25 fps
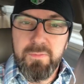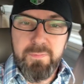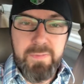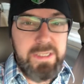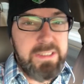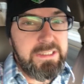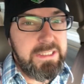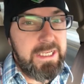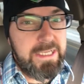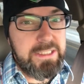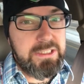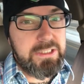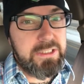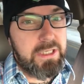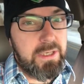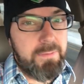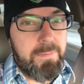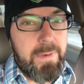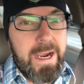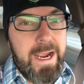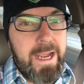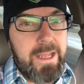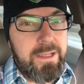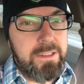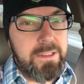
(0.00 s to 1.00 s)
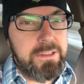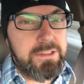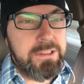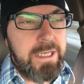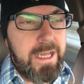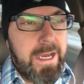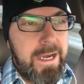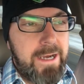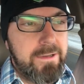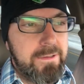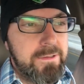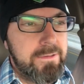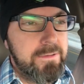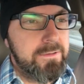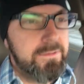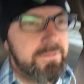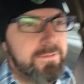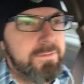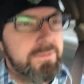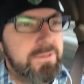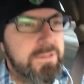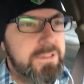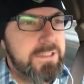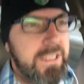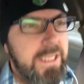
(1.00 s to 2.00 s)
be testing the mileage now,
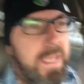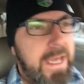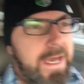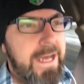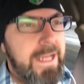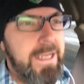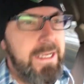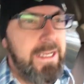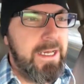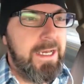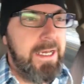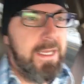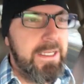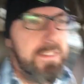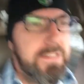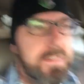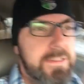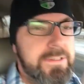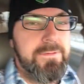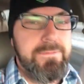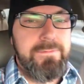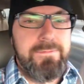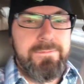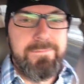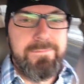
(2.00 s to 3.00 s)
see how it does.